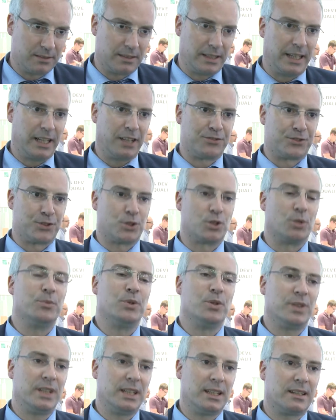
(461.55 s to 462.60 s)
They have to
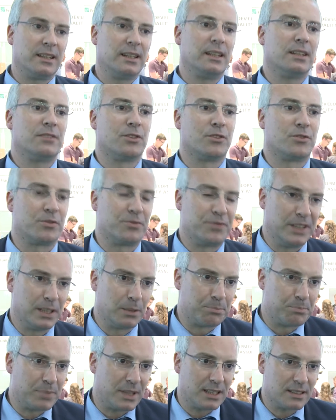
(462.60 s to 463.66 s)
communicate with a
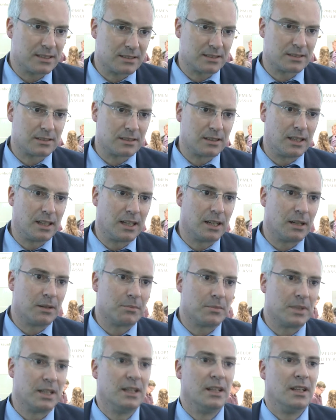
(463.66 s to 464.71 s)
field bus
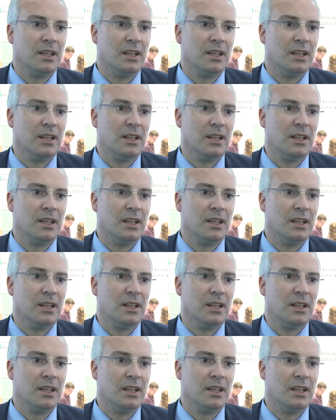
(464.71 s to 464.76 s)
um,